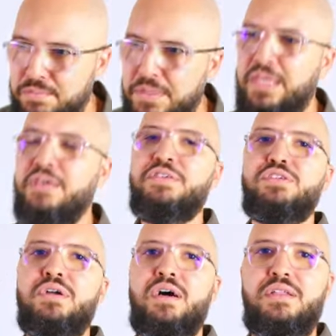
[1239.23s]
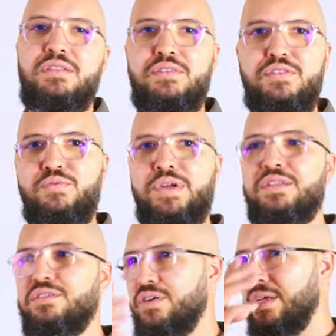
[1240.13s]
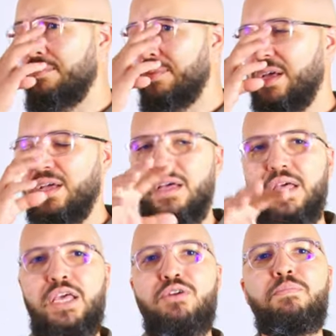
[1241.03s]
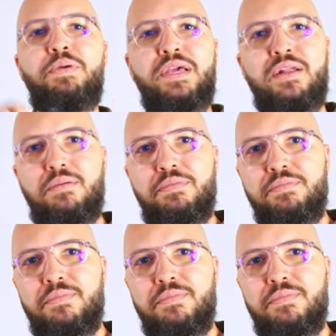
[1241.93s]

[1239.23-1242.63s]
give it to God, surrender to Him. He will pick it up.